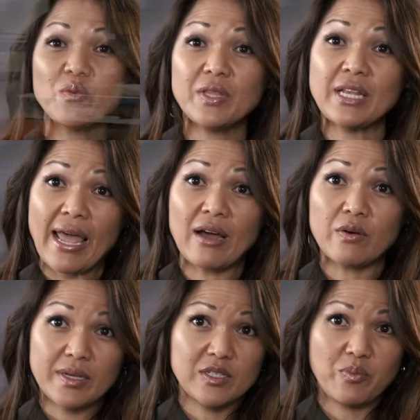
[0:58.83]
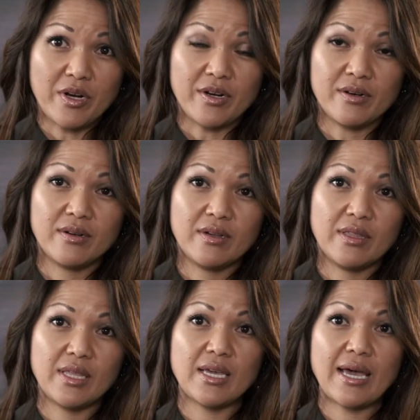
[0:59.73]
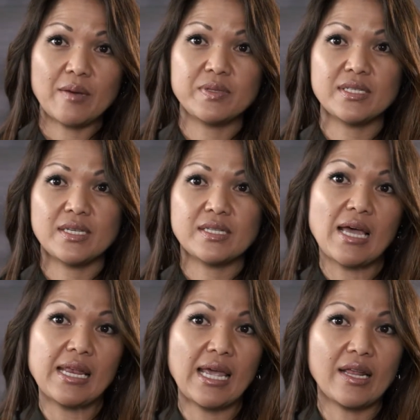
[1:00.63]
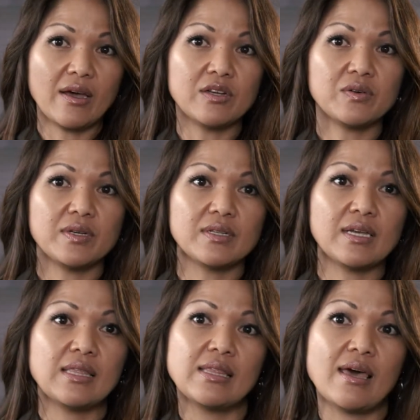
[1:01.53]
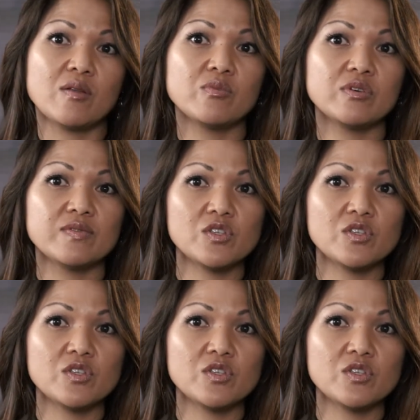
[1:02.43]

with an aqueous printer, the Epson 9800, and then moved